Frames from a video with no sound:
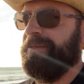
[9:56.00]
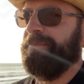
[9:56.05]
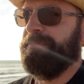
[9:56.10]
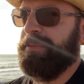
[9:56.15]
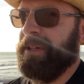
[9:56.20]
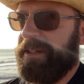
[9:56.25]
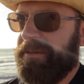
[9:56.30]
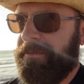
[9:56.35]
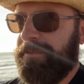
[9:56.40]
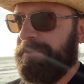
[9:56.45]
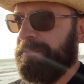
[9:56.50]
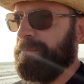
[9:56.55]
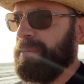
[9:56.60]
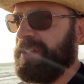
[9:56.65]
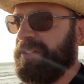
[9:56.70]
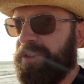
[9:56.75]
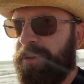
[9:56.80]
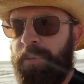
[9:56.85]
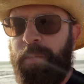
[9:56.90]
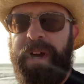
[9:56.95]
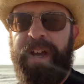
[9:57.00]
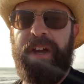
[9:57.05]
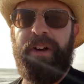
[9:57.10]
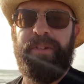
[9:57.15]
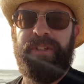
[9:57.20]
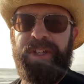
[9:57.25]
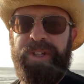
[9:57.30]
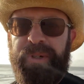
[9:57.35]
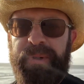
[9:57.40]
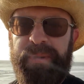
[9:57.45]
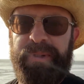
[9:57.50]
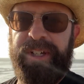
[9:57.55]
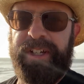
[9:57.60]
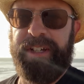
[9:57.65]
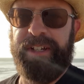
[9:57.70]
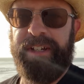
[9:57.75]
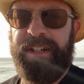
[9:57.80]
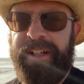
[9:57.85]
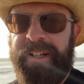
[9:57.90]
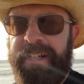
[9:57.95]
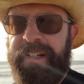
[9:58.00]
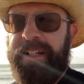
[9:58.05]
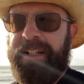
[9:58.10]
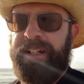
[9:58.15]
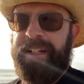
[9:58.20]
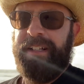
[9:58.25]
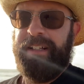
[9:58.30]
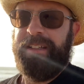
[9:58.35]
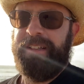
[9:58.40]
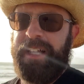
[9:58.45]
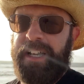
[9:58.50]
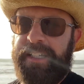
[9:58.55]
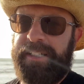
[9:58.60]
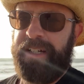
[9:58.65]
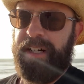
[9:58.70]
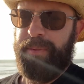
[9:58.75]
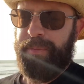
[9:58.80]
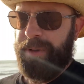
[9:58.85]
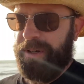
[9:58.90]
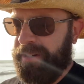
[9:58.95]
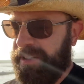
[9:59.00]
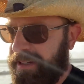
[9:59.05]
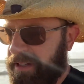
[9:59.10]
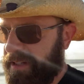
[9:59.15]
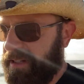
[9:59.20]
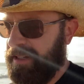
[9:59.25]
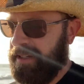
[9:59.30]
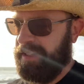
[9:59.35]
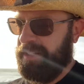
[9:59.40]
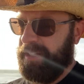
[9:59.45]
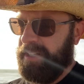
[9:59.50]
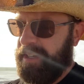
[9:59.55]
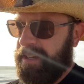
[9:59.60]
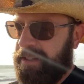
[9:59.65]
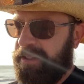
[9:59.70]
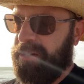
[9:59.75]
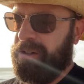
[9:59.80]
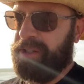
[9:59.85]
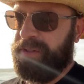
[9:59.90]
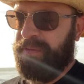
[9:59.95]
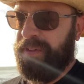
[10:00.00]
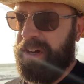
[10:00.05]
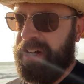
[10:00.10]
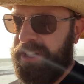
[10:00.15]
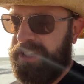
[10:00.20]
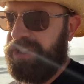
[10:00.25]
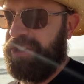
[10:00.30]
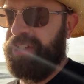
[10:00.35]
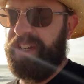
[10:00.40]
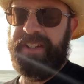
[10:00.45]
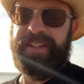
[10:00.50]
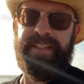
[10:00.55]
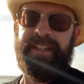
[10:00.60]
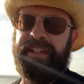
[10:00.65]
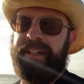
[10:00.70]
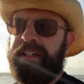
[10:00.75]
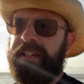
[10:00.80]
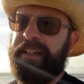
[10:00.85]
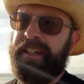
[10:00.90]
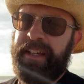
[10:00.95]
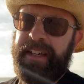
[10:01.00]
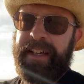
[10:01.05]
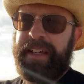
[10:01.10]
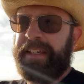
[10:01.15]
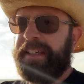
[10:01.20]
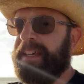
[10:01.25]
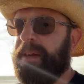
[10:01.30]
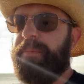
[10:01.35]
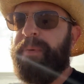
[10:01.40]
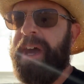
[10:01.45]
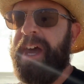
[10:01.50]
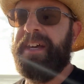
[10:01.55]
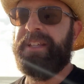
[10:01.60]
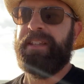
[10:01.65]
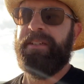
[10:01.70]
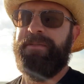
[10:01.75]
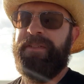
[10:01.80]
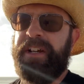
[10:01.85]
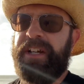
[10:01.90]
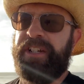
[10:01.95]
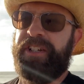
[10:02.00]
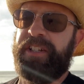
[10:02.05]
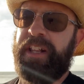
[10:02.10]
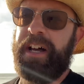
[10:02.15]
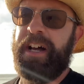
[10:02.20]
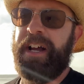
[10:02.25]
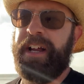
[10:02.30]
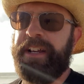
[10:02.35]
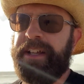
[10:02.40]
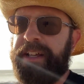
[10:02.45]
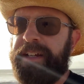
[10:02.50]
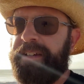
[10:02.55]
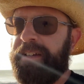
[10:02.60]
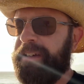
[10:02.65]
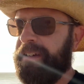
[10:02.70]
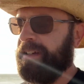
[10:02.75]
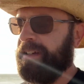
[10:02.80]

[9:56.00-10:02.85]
big Mr. Whale, to lock up those funds just to get past the finish line and